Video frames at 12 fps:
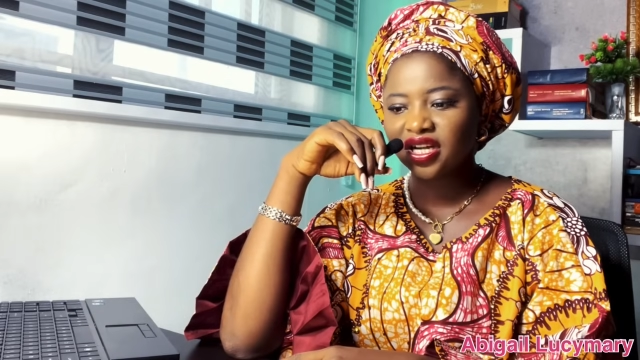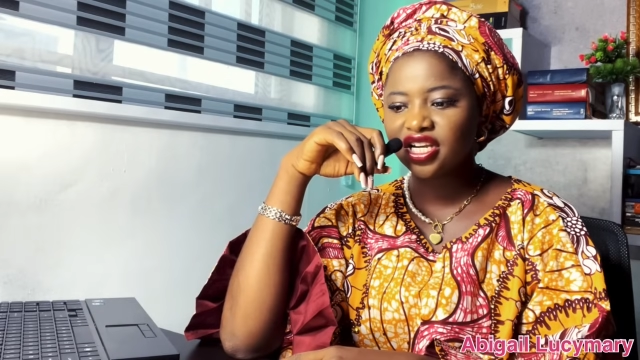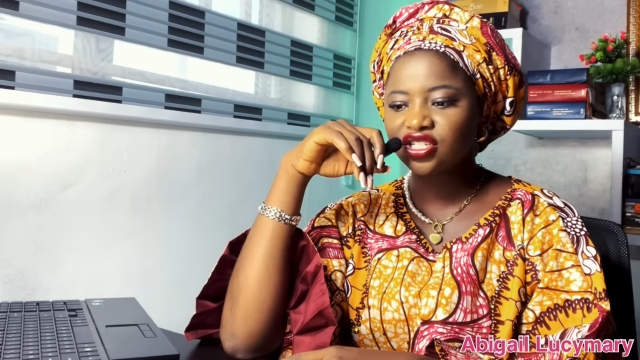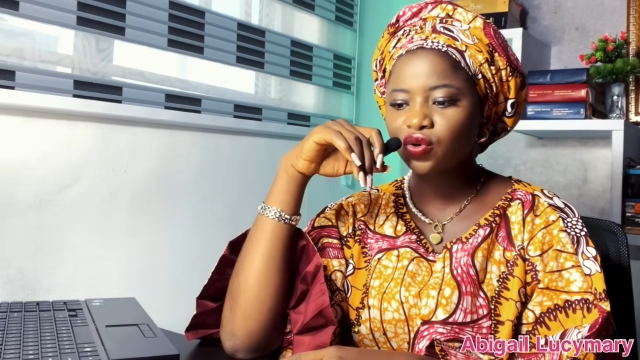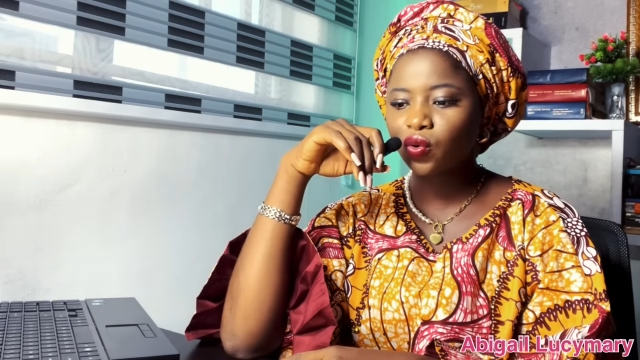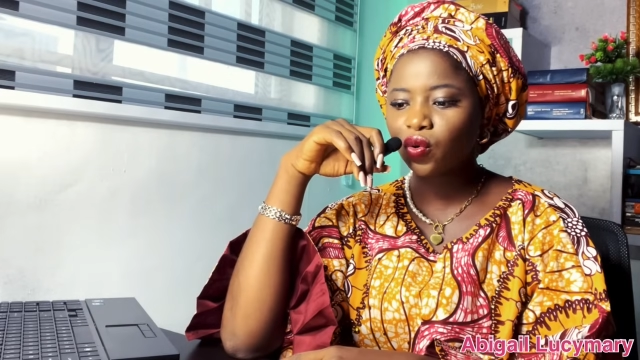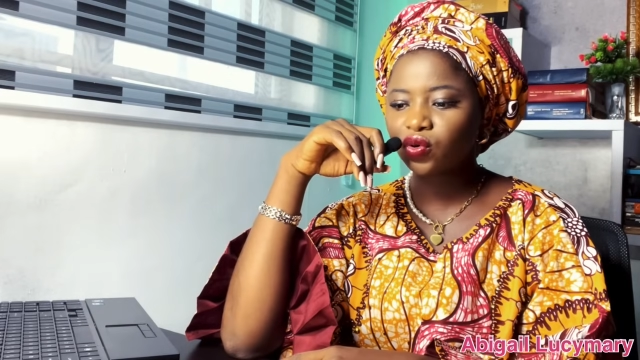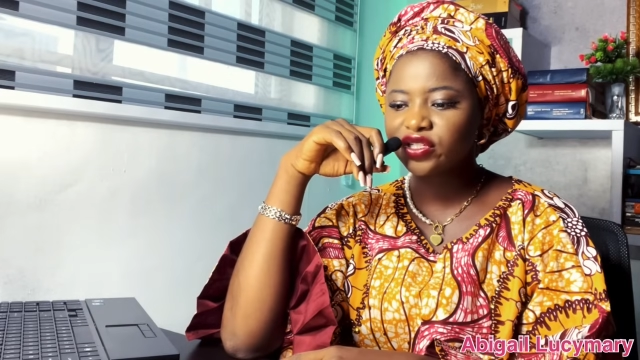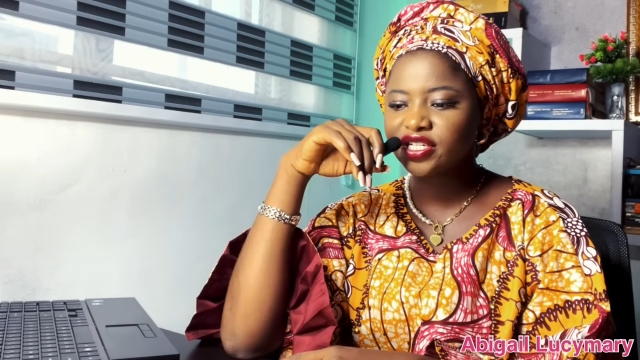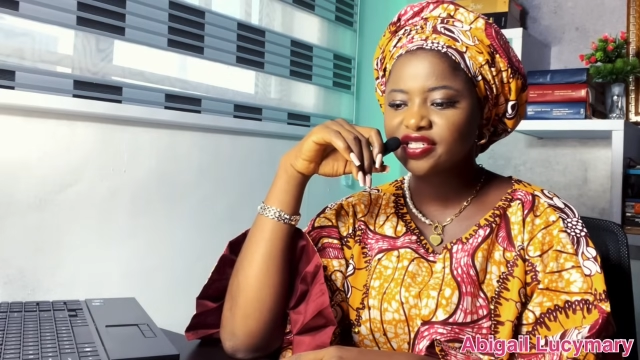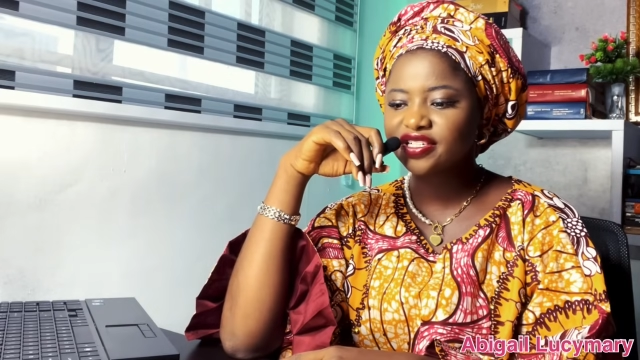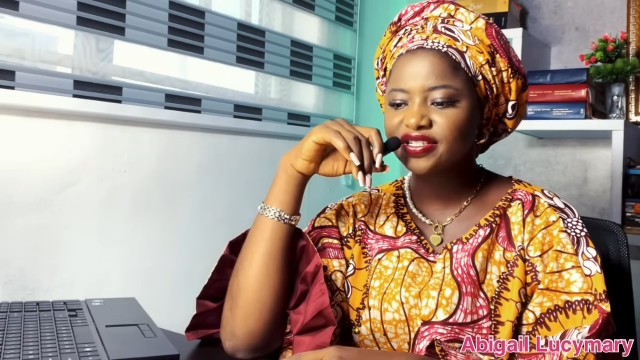is
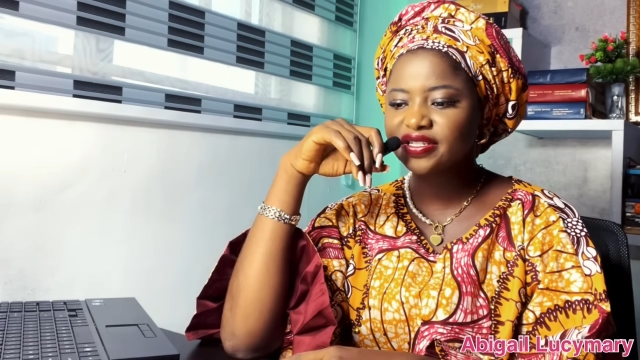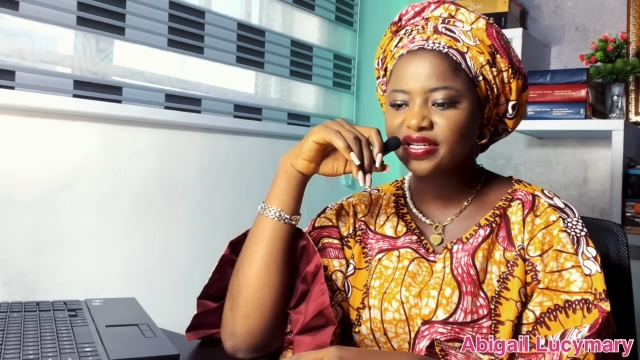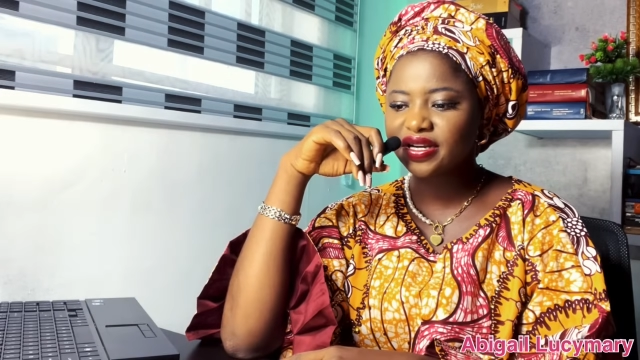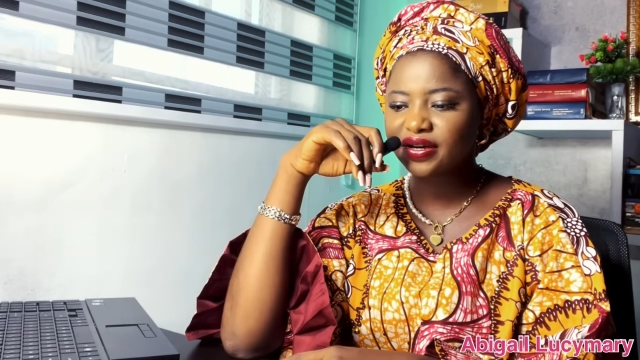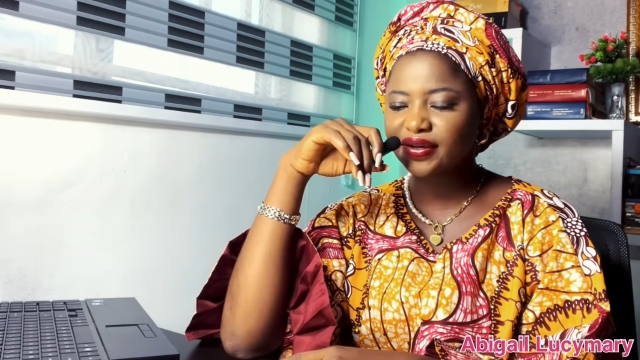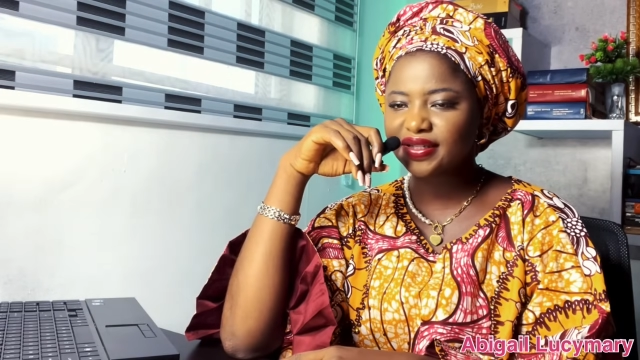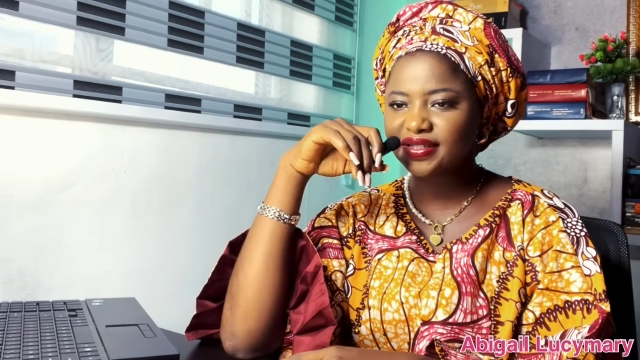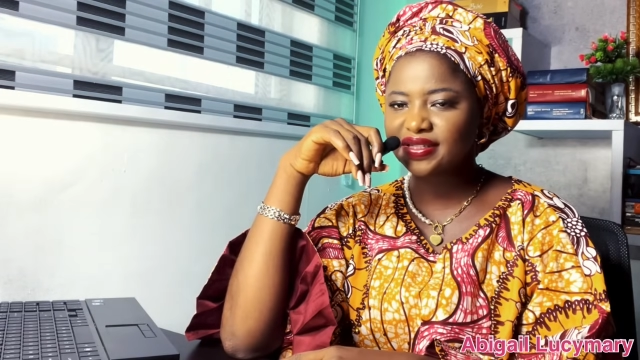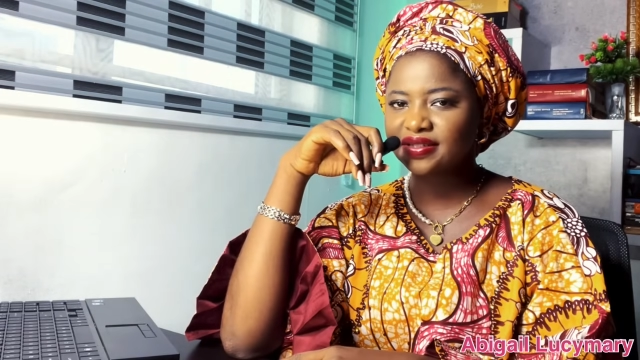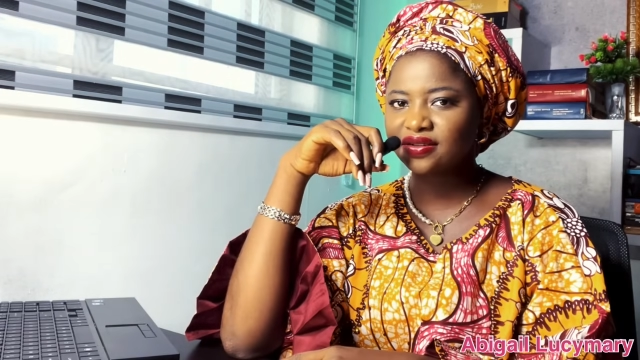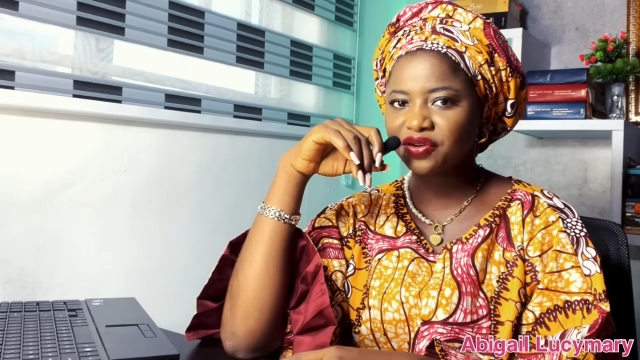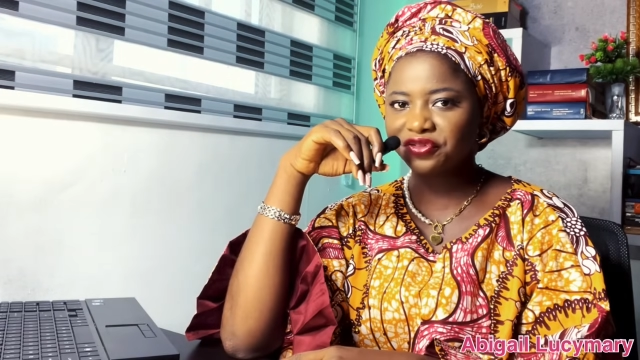holding the
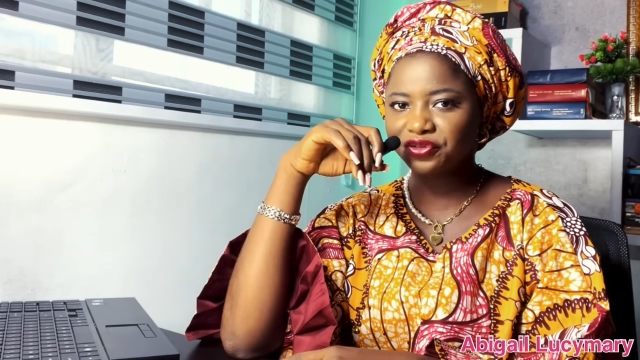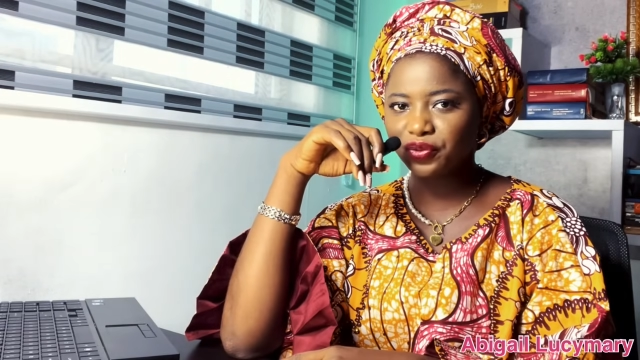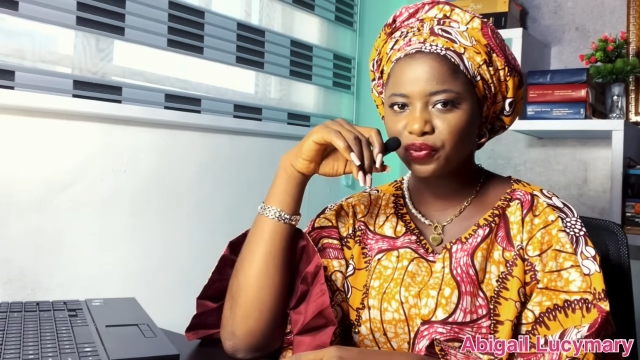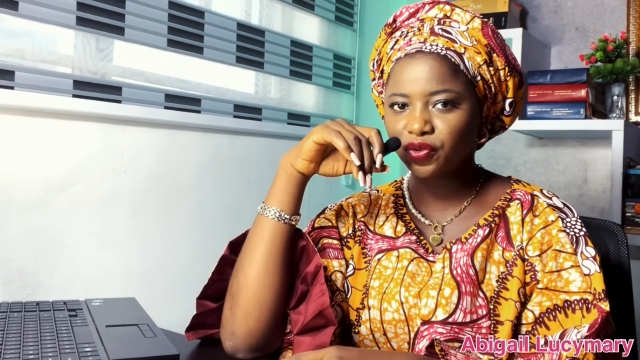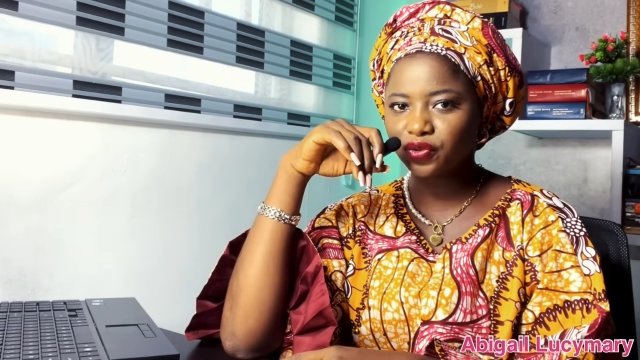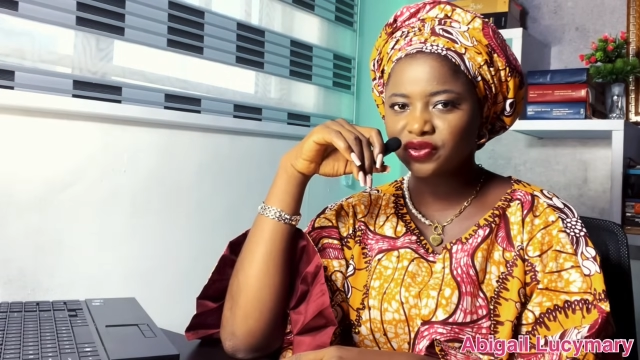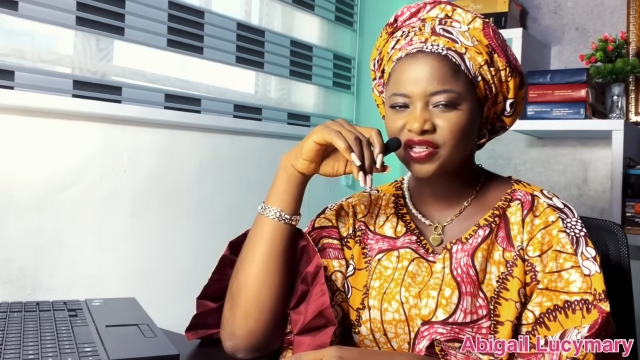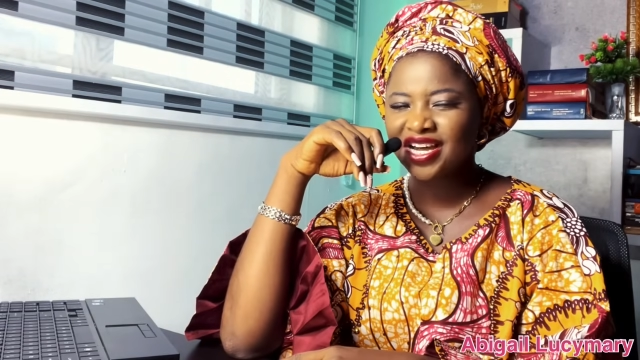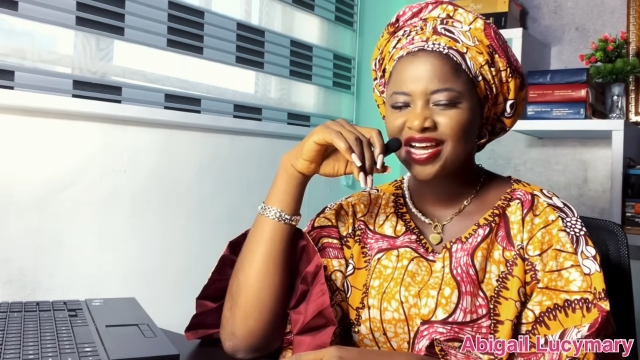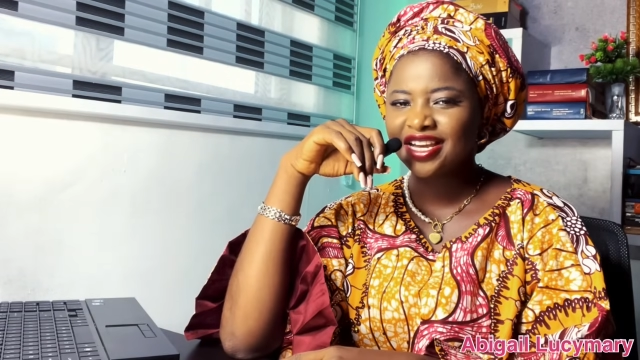secrets of the world.